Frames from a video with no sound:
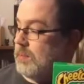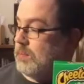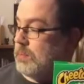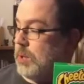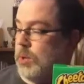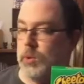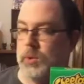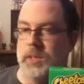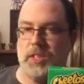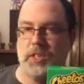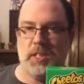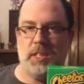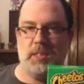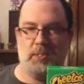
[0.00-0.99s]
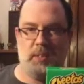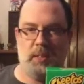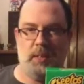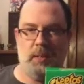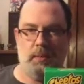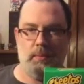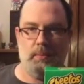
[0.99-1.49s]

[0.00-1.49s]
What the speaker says: Bold and cheesy.